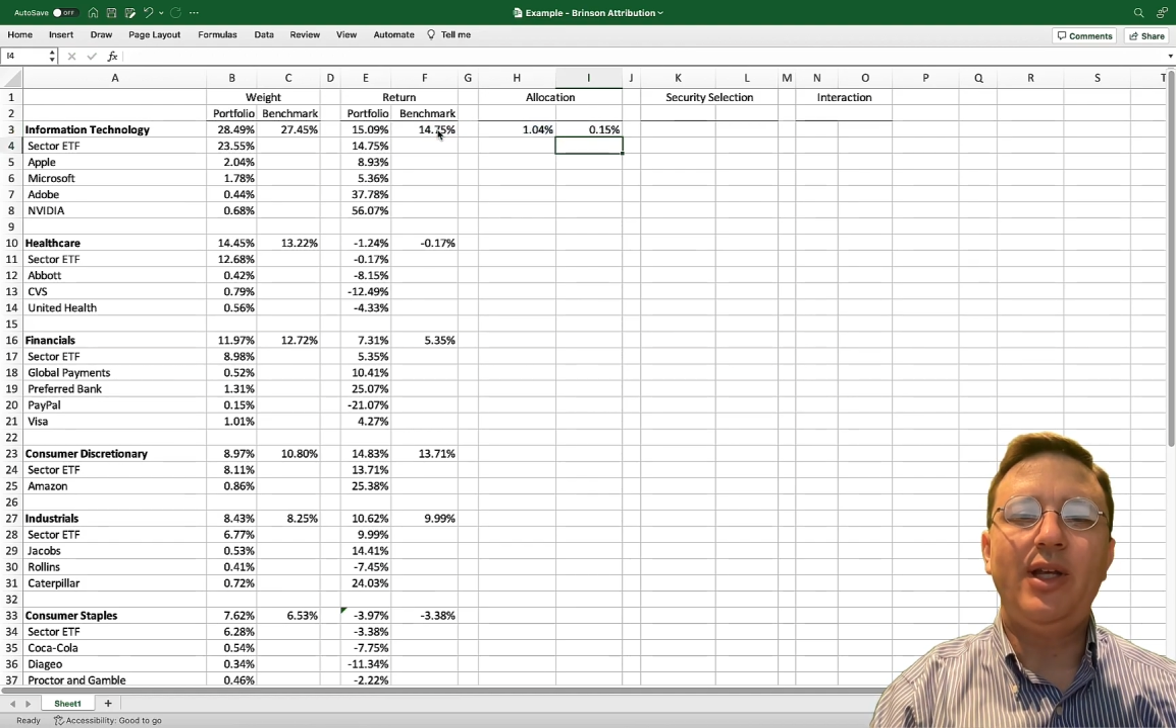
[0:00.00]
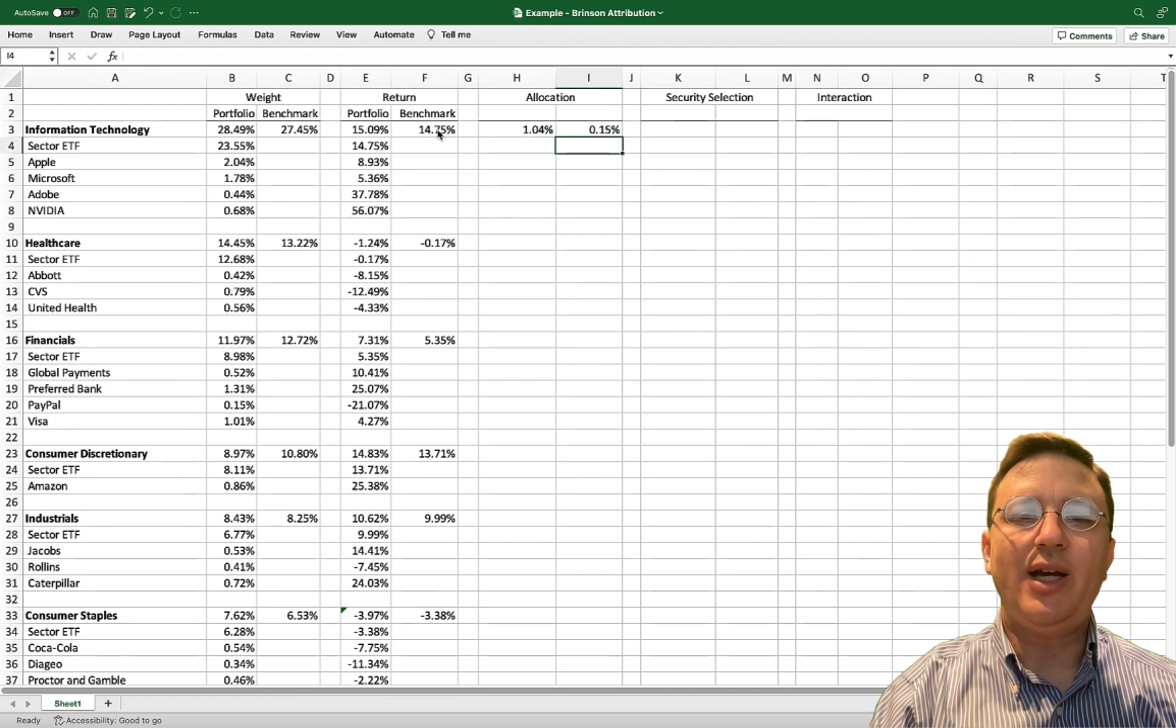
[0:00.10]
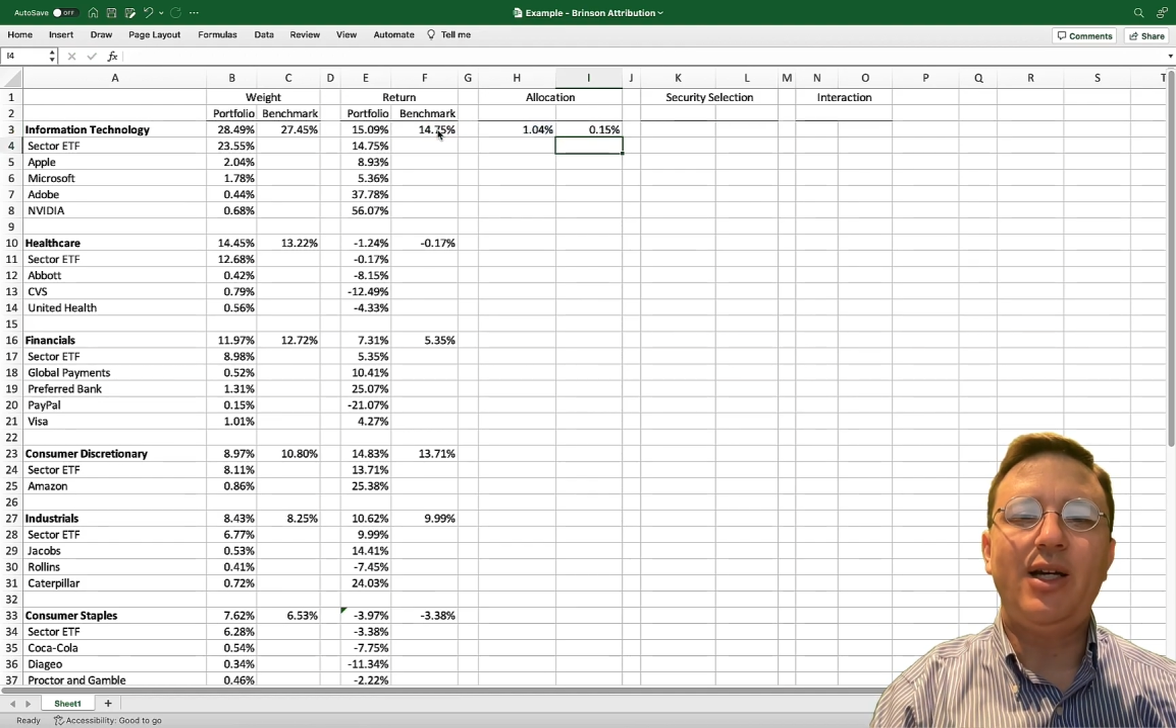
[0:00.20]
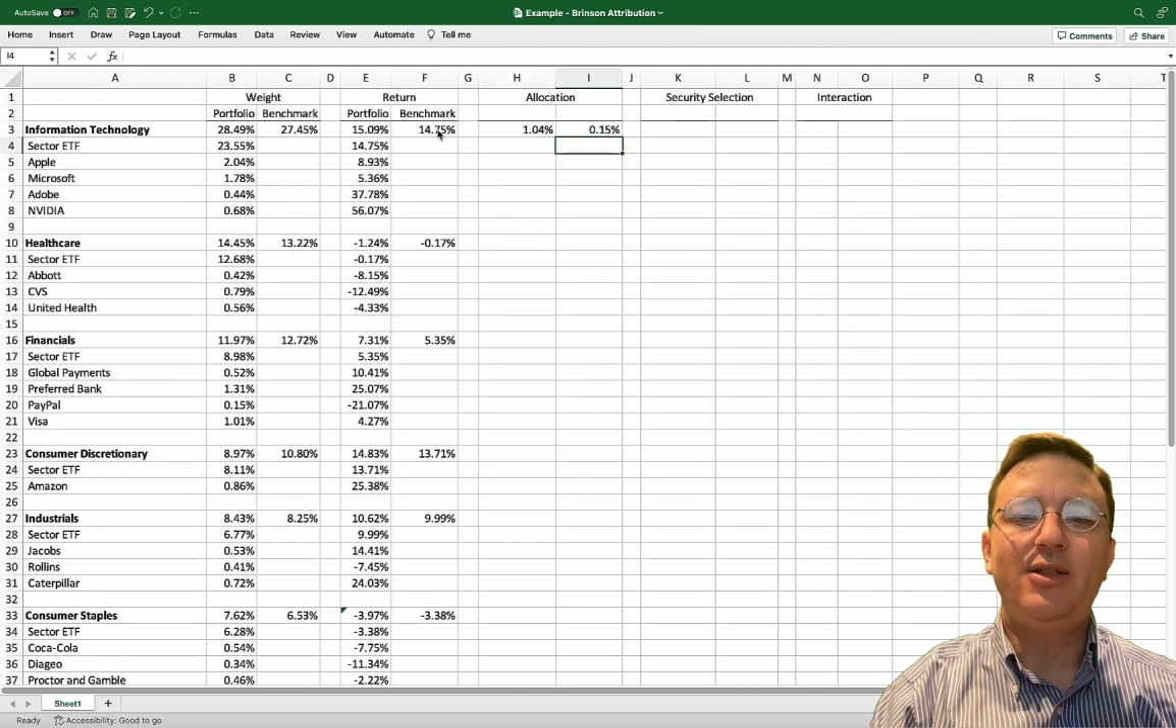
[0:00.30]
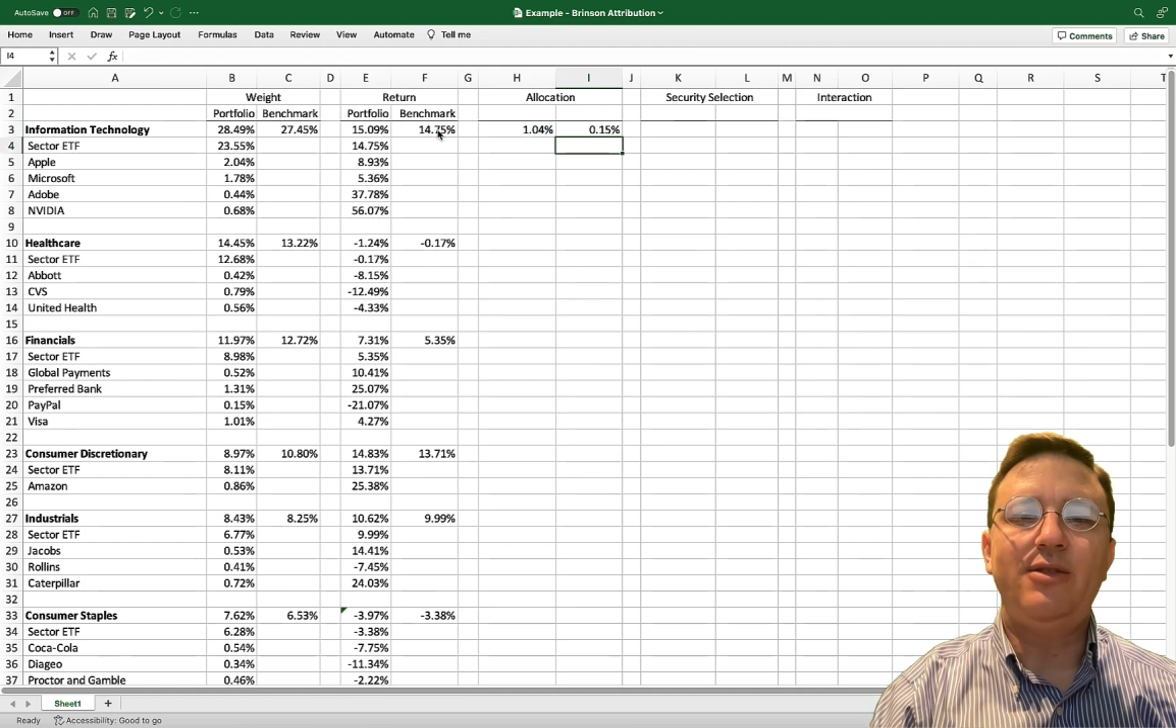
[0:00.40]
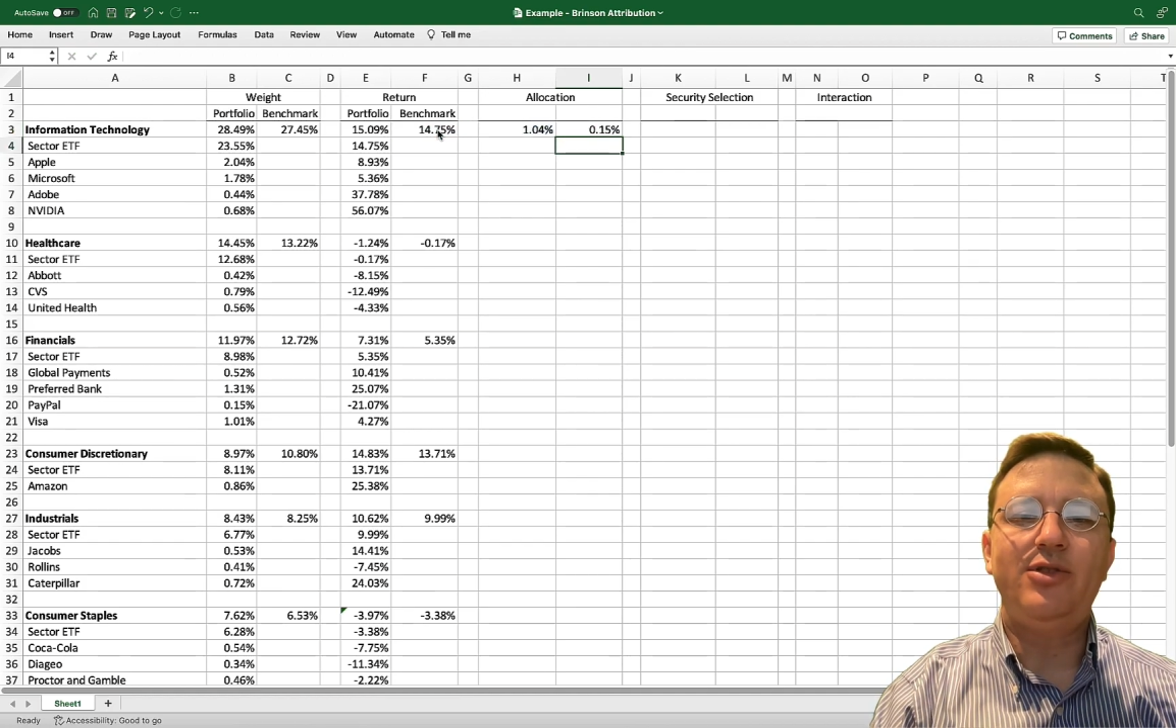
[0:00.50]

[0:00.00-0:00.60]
active